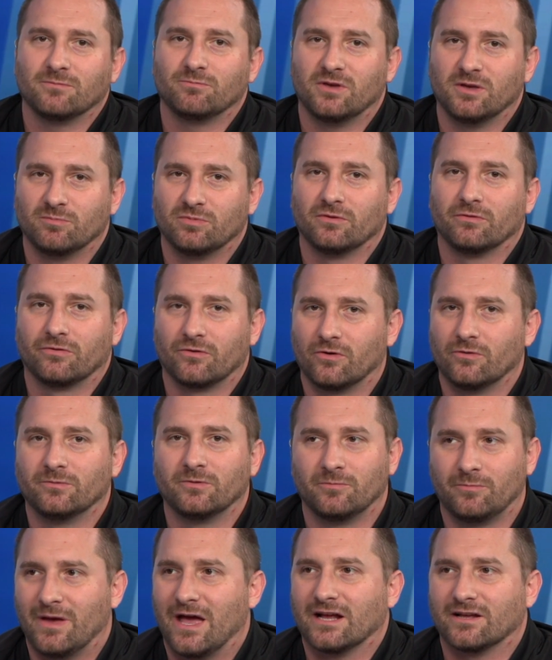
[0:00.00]
people and throwing
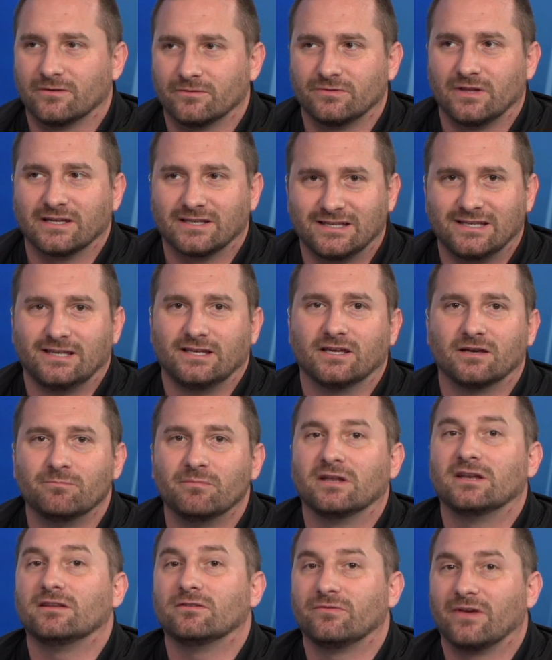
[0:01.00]
them back of like Kia
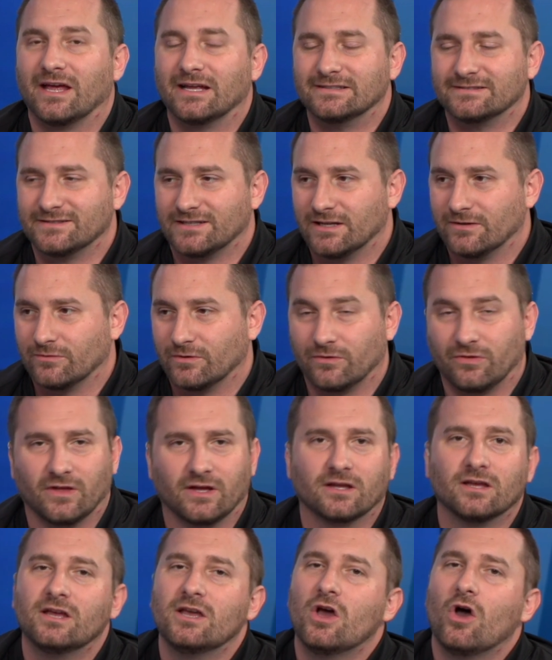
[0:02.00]
minivans and
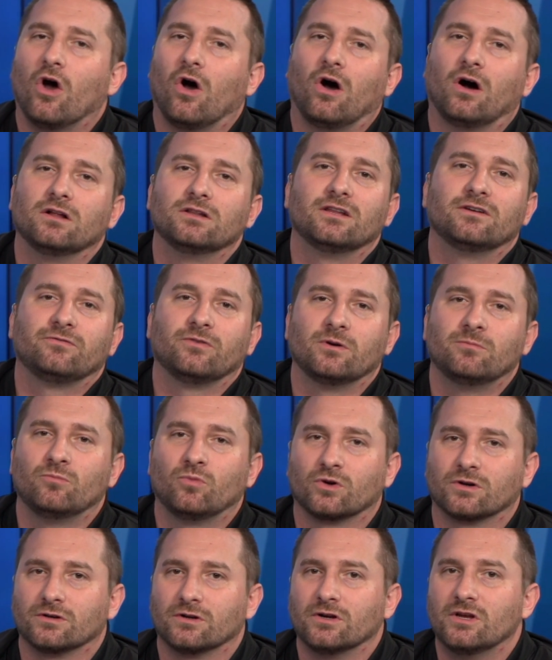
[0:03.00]
everything, all of them
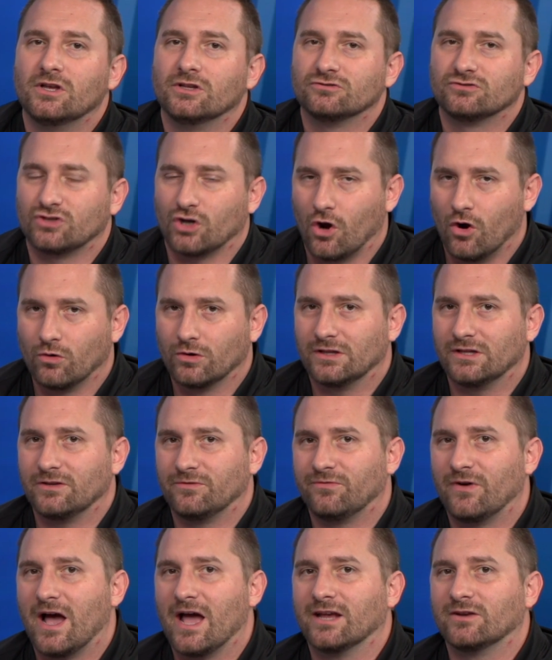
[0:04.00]
were totally
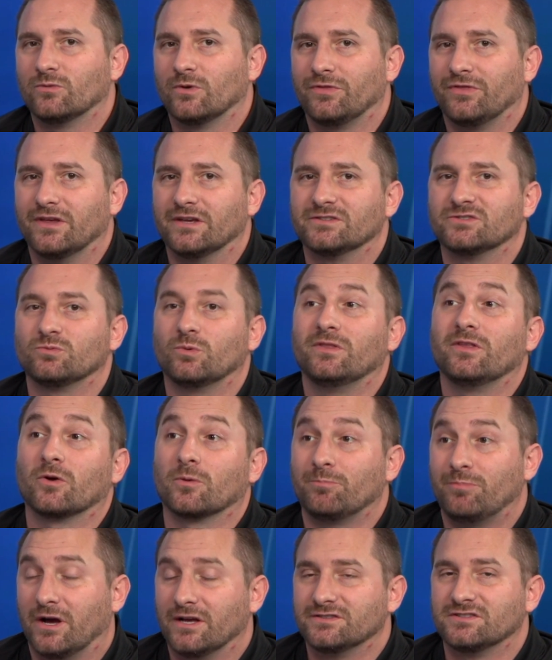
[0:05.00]
fine with this when they were
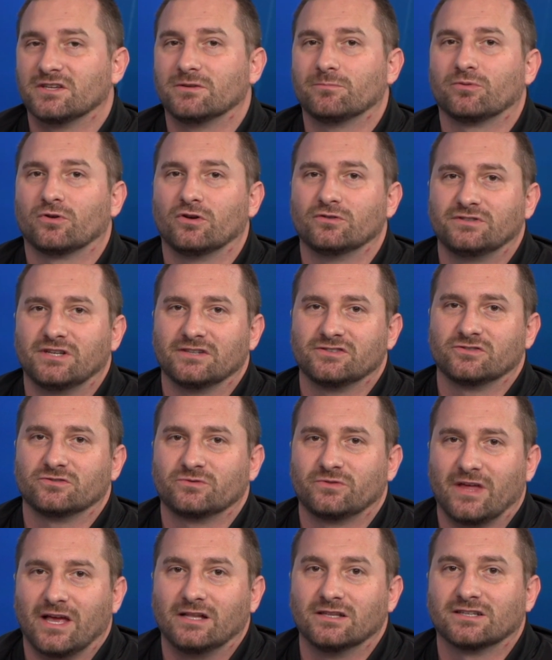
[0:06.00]
buzzing protesters
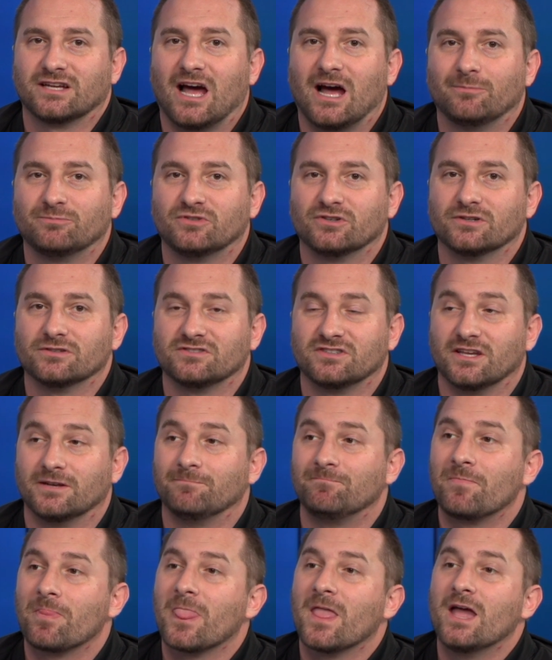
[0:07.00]
with helicopters
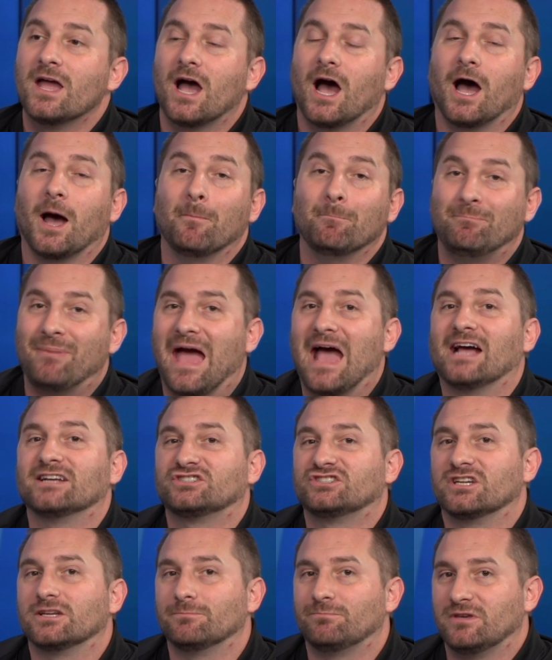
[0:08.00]
and uh,
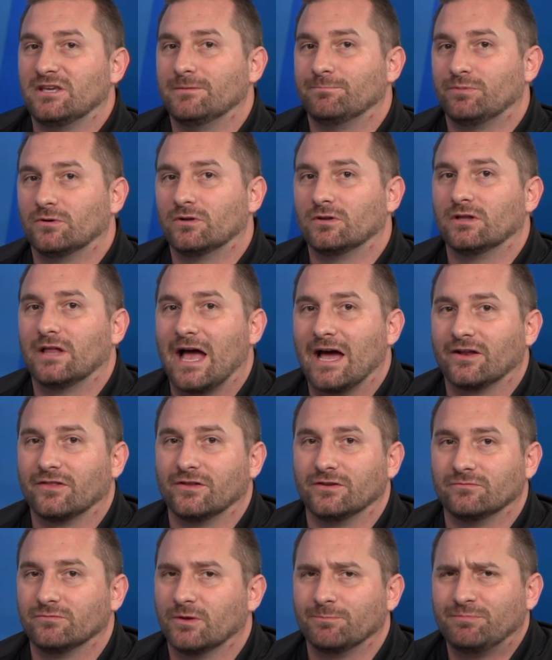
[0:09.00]
bashing people out of
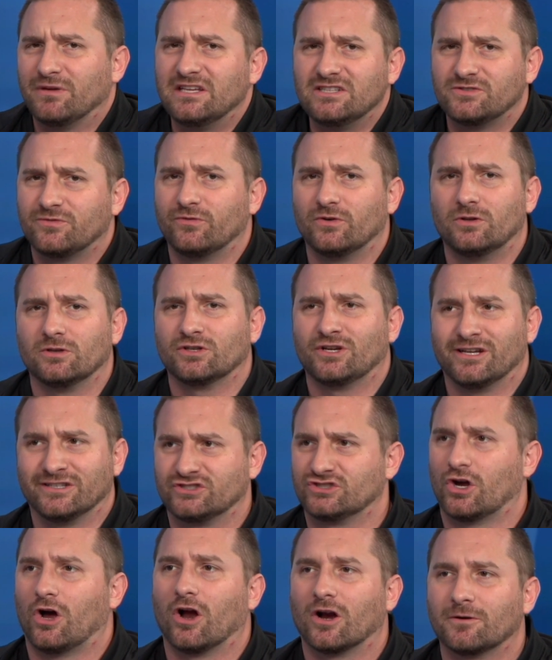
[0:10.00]
the, the peaceful
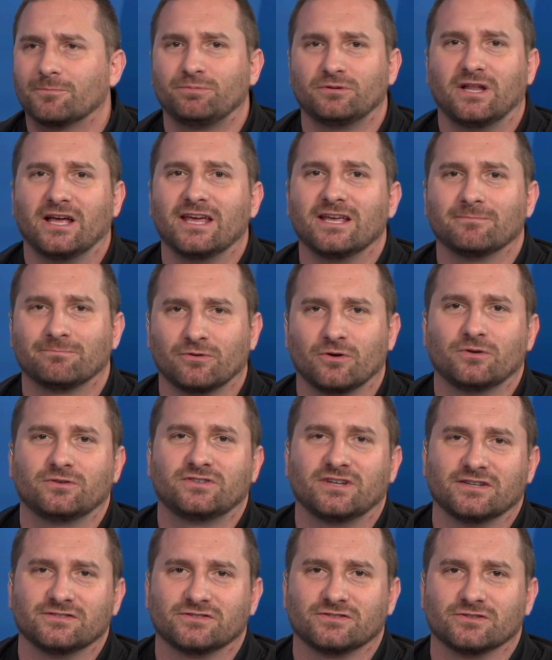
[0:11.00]
guitar playing
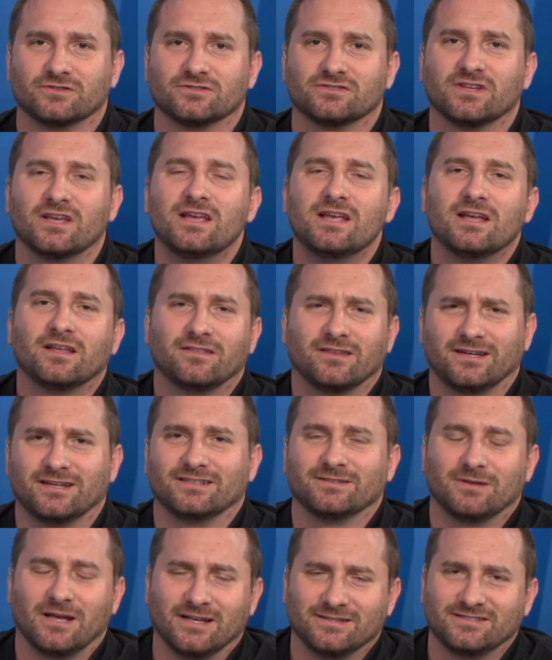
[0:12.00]
protesters that
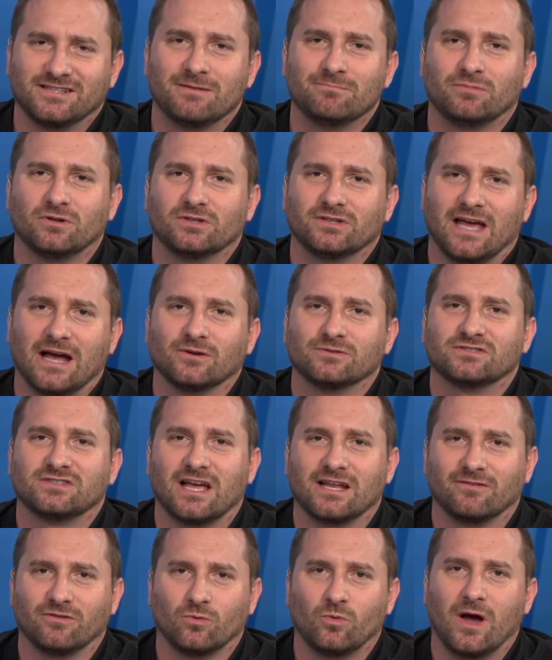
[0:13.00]
had assembled
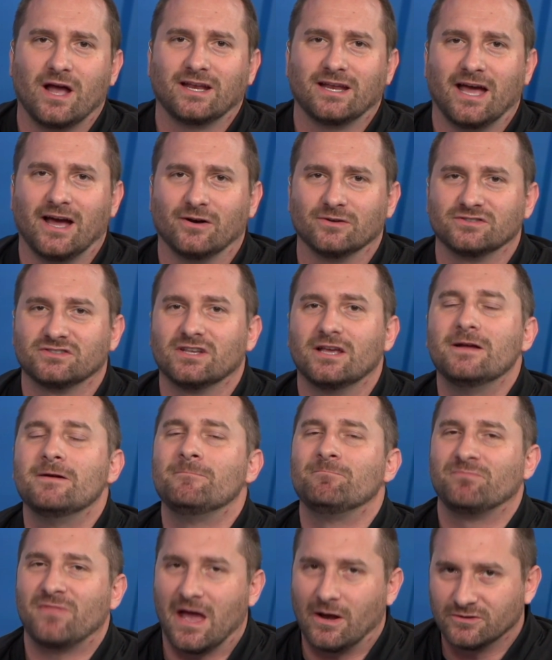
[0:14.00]
outside of the White House.
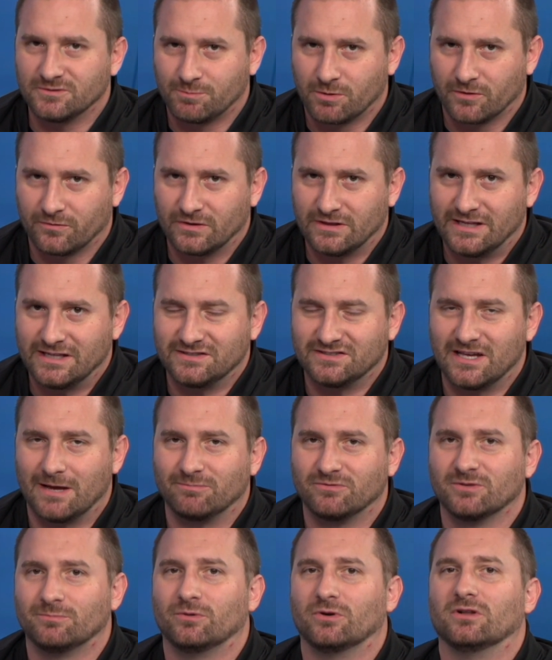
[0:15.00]
That was perfectly
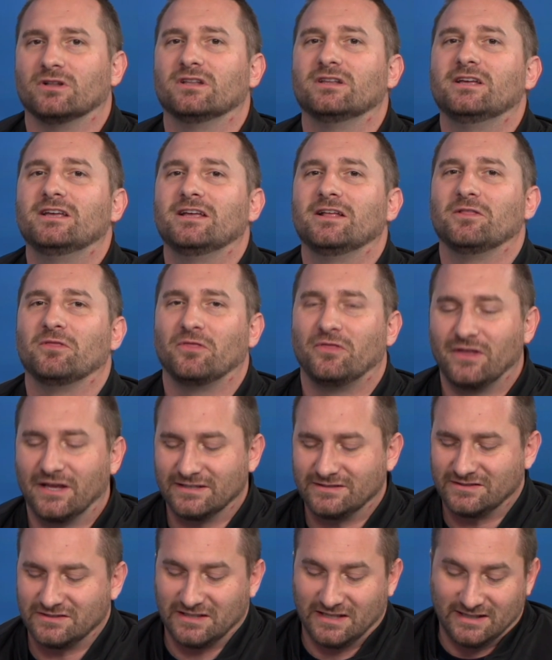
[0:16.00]
acceptable.
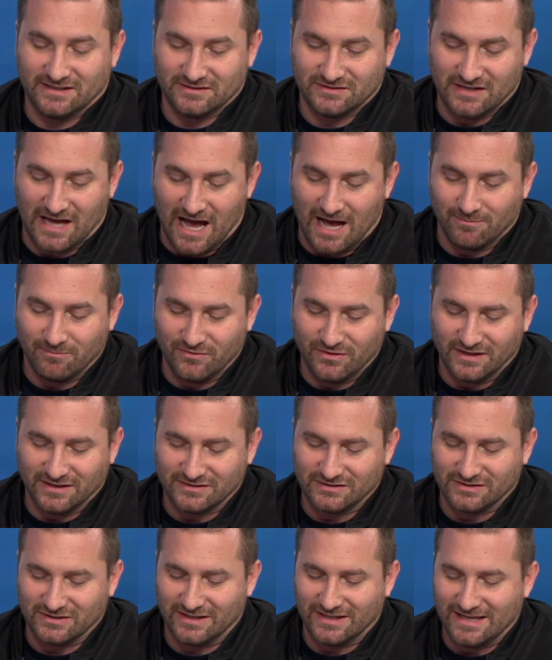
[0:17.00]
This is
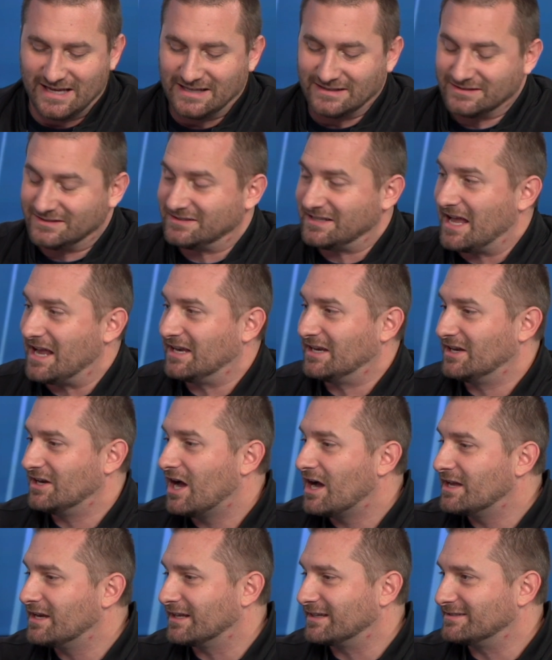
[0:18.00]
obviously insane and
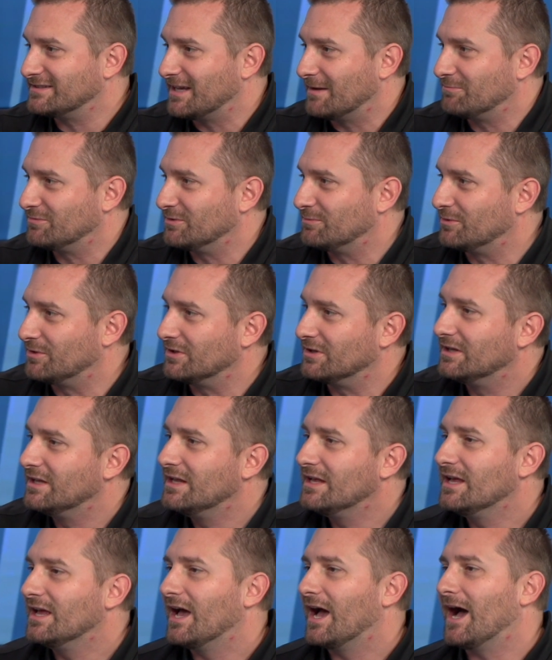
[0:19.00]
unacceptable.
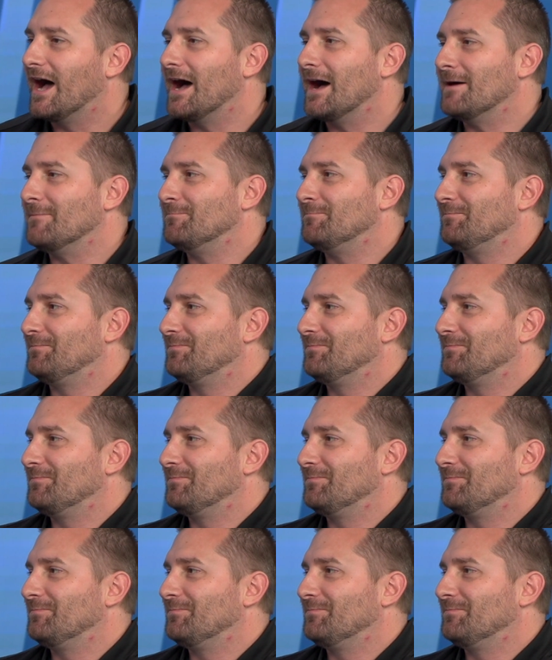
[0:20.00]
Yeah. Um,